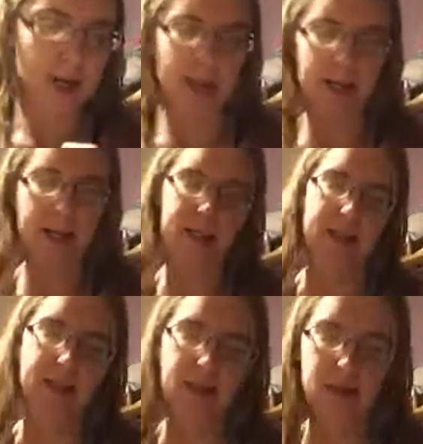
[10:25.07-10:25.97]
and
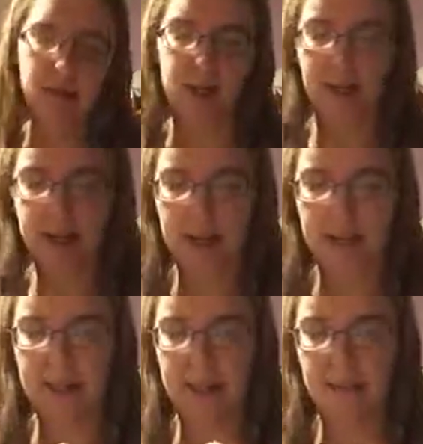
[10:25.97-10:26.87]

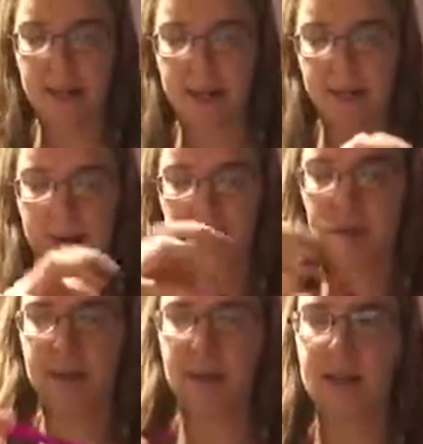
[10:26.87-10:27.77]
they're glitter pens.
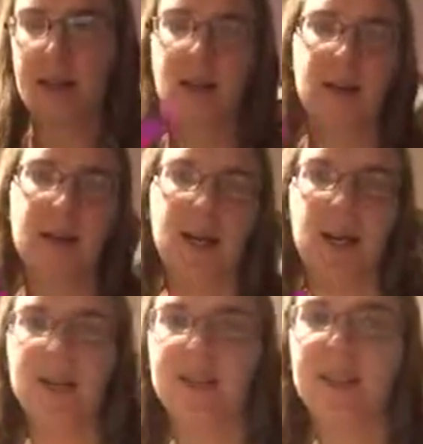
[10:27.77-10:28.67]

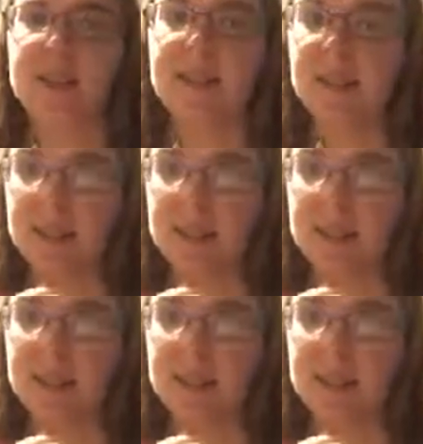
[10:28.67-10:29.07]
And these are